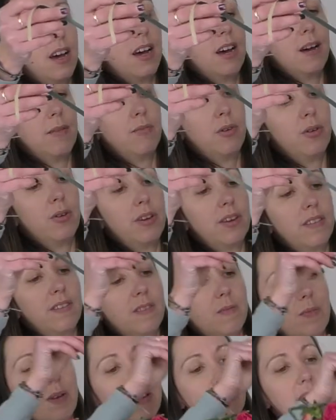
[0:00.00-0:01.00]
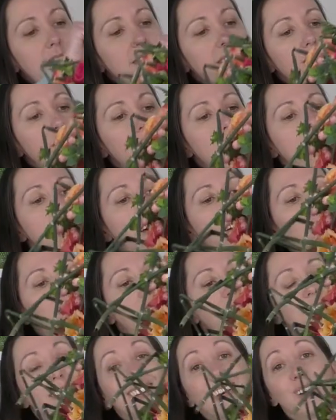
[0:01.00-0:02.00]
I'm going to spin this
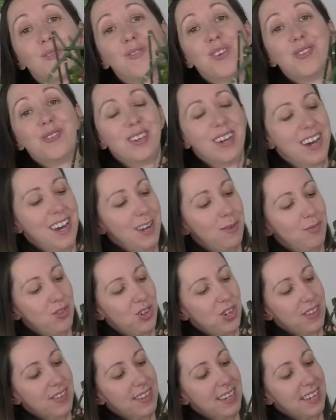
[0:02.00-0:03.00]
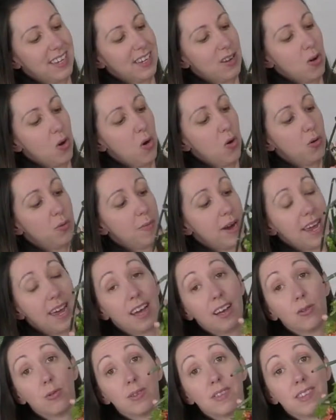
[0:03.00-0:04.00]
around a few times just to hold my
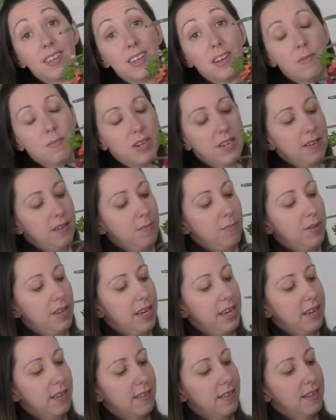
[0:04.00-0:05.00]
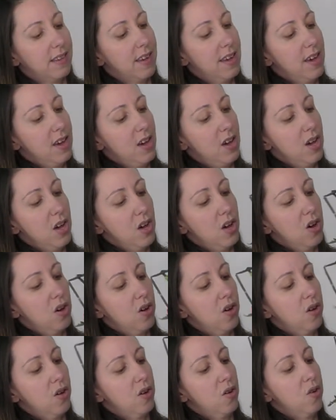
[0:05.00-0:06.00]
Equisetum into place
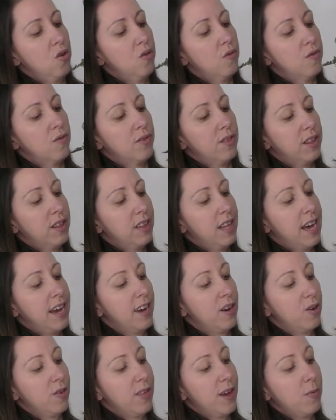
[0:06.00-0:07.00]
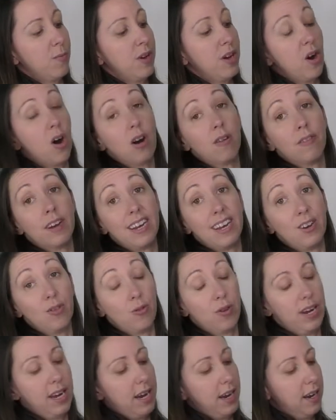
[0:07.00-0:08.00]
over the layer that we already
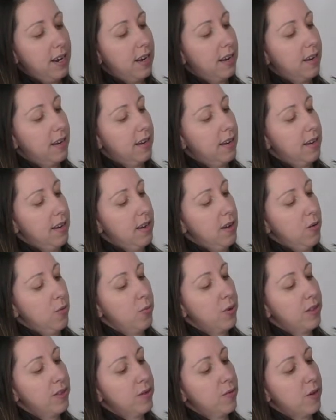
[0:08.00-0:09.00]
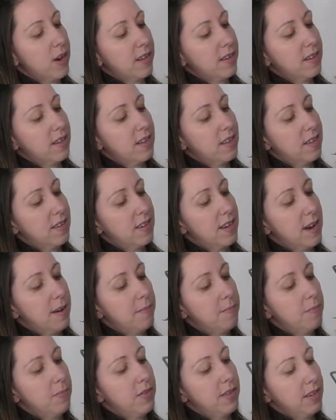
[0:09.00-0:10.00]
created with the rest of the
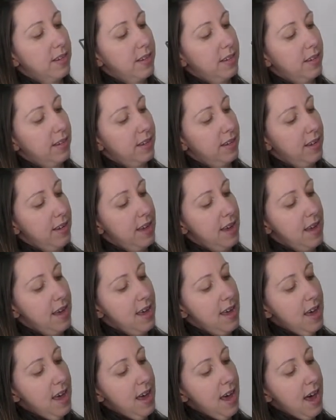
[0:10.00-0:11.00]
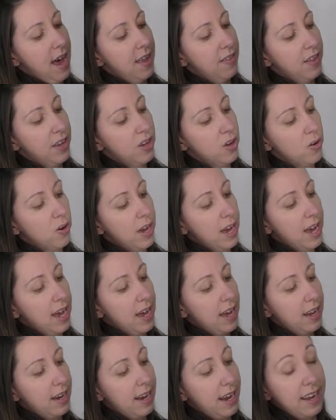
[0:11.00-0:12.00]
stems. And then go
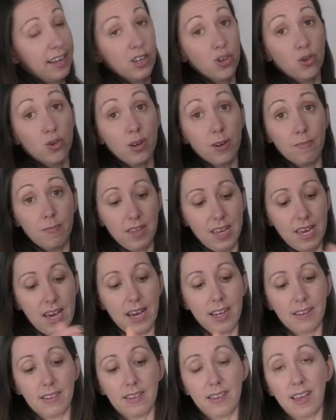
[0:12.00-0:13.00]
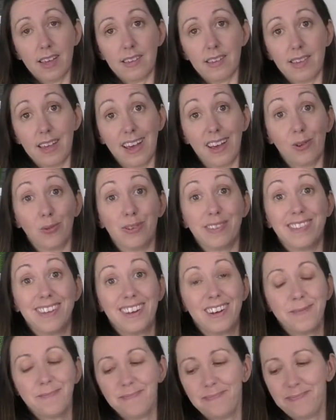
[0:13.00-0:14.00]
ahead and trim the excess
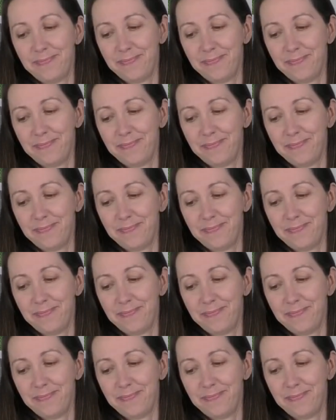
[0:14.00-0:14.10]
Equisetum.